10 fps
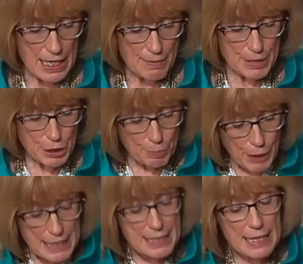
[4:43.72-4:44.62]
Mr.
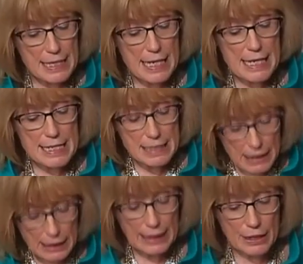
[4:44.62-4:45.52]
President, it is
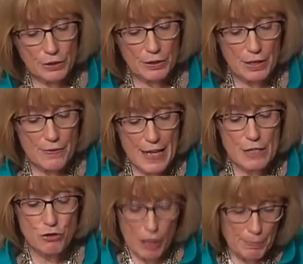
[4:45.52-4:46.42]
clear
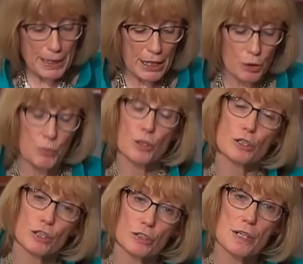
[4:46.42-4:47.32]
that Trumpcare would
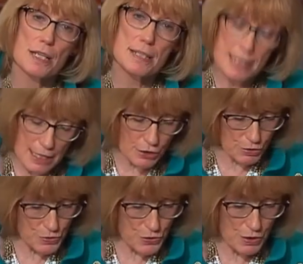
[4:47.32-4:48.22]
hurt
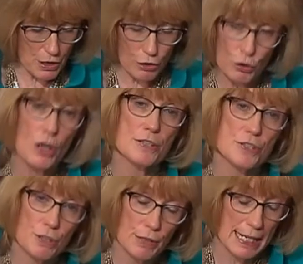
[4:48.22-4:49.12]
seniors across
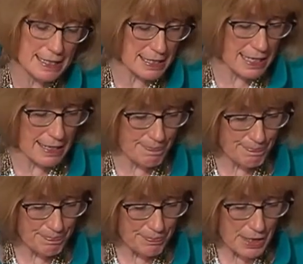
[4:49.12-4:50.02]
the Granite State.
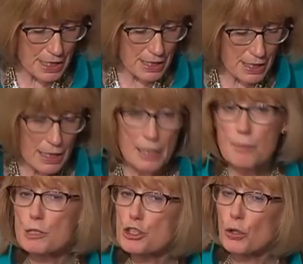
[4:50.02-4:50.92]
The
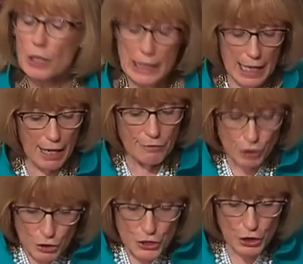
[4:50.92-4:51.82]
majority of
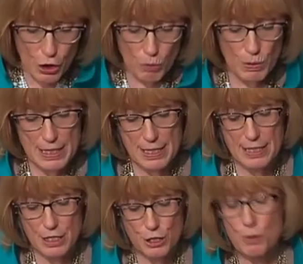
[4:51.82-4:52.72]
nursing home
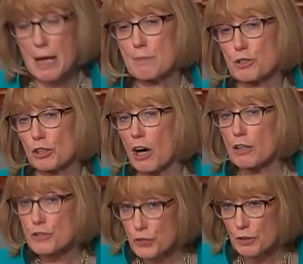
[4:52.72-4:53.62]
residents in New Hampshire
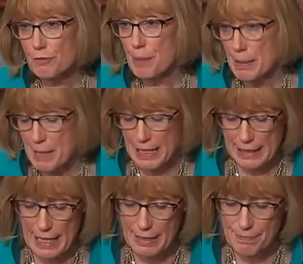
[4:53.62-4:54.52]
are served by
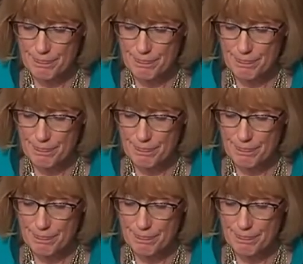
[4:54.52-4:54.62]
Medicaid.